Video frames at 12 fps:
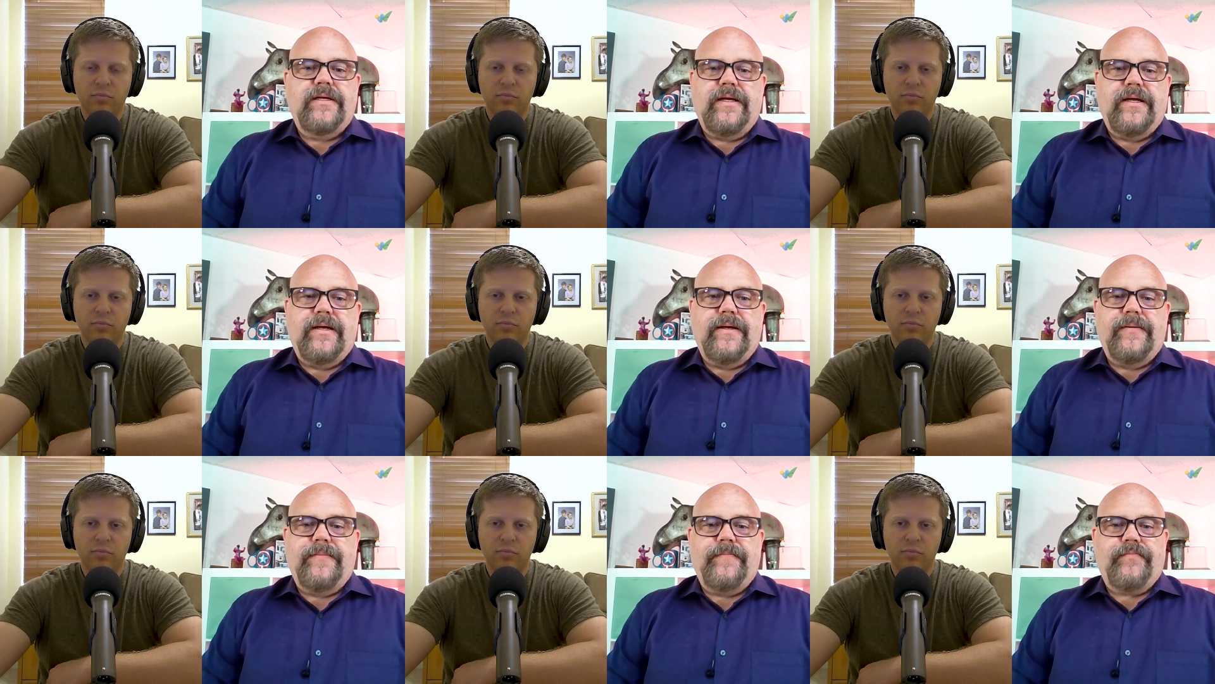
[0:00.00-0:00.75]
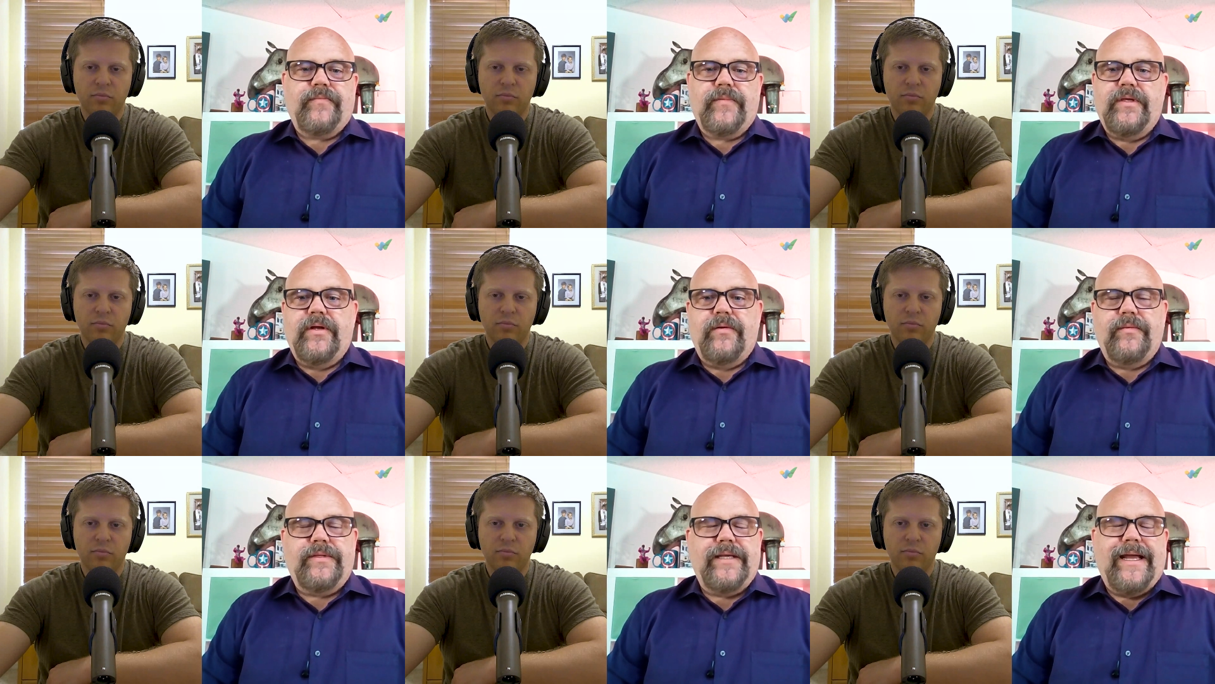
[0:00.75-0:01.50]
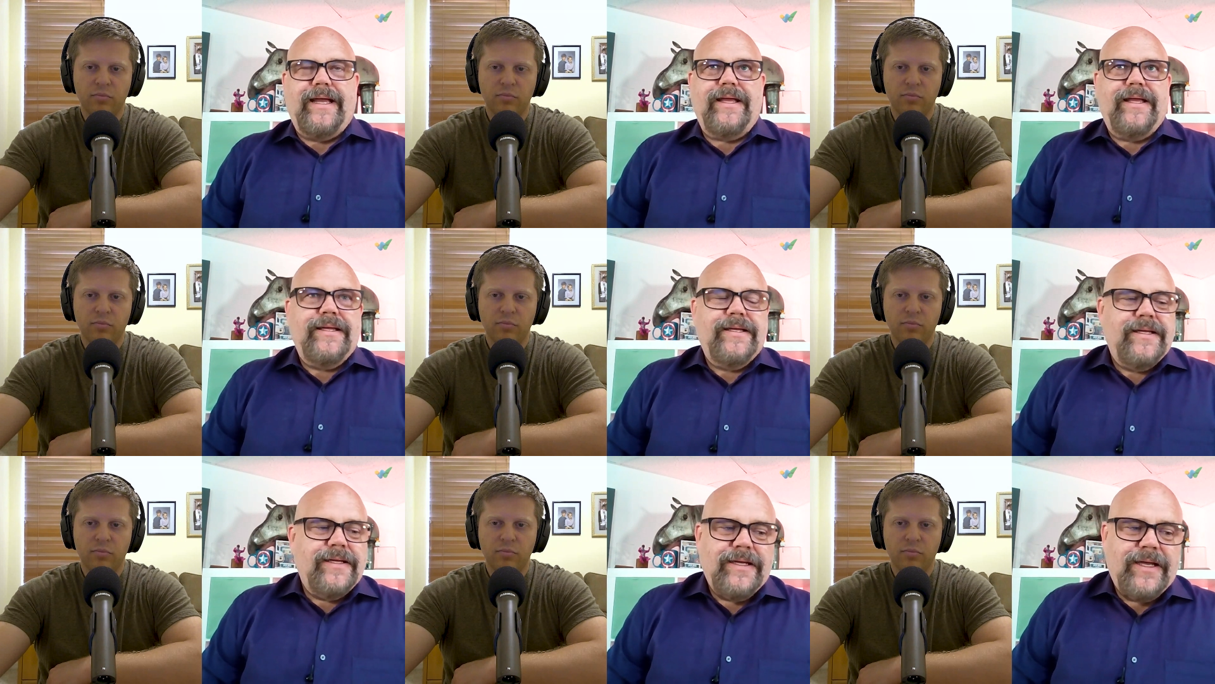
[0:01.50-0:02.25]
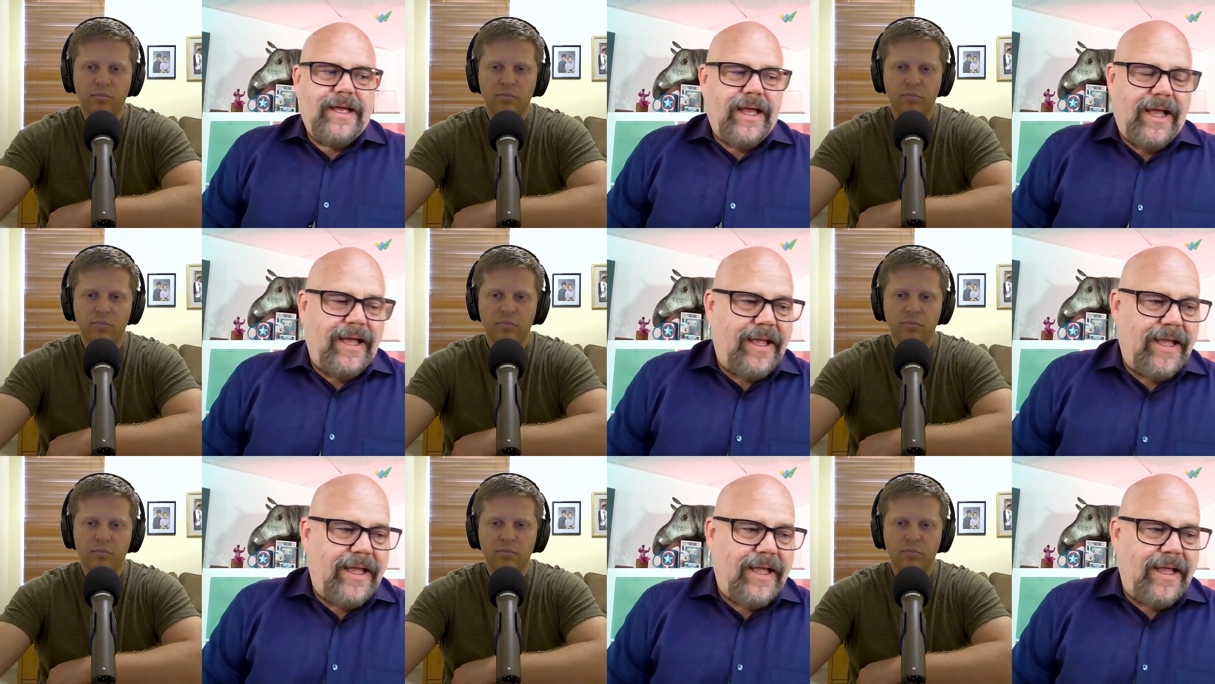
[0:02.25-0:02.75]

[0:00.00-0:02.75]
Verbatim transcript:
Speaker 1: Um, you know, I,